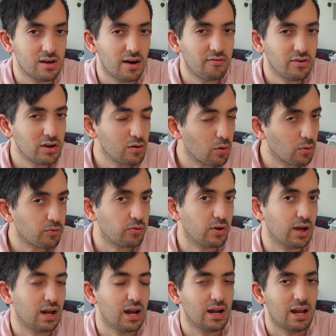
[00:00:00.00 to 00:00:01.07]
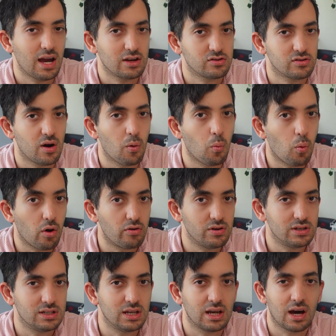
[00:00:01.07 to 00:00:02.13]
I think you also get an extra
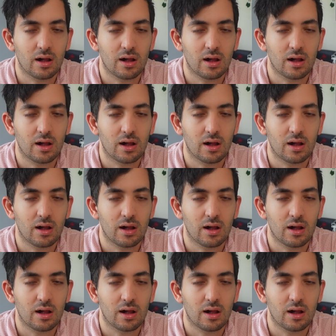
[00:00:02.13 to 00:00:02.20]
warranty.